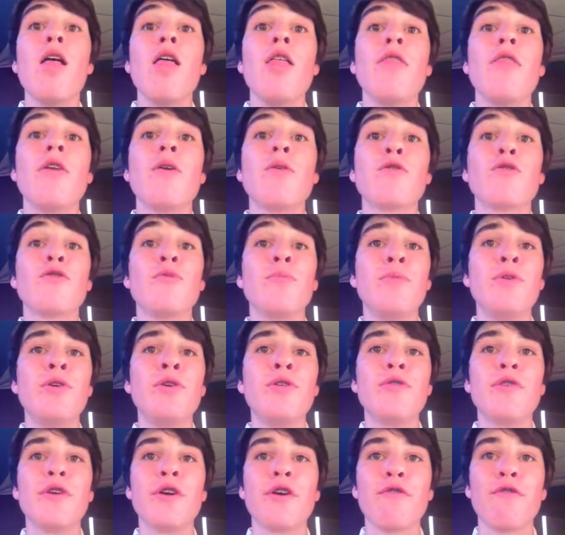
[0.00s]
There was
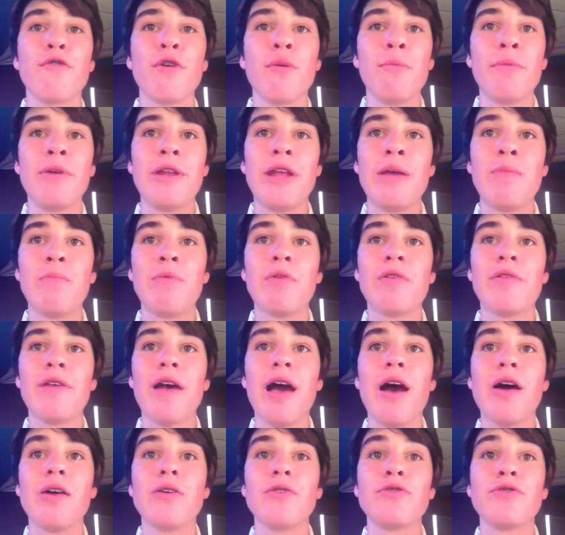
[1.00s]
music from a neighbor's
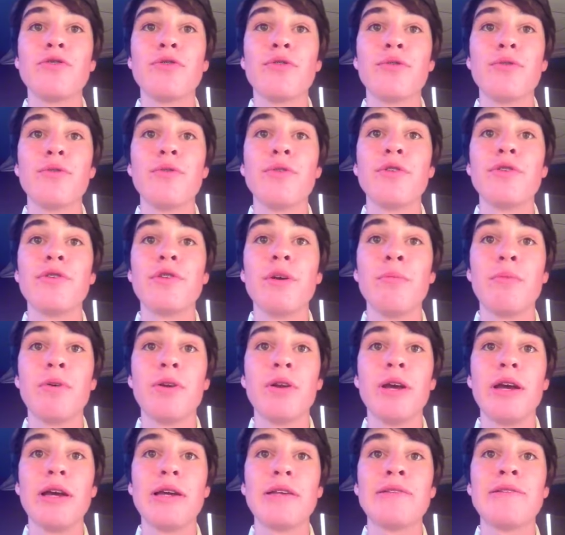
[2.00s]
house through the summer
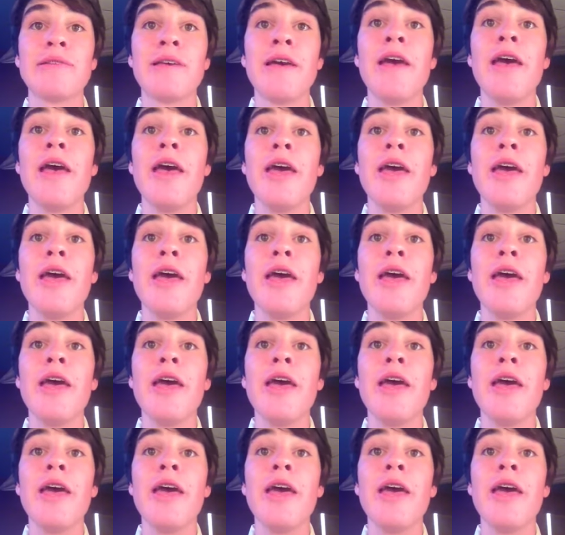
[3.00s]
nights.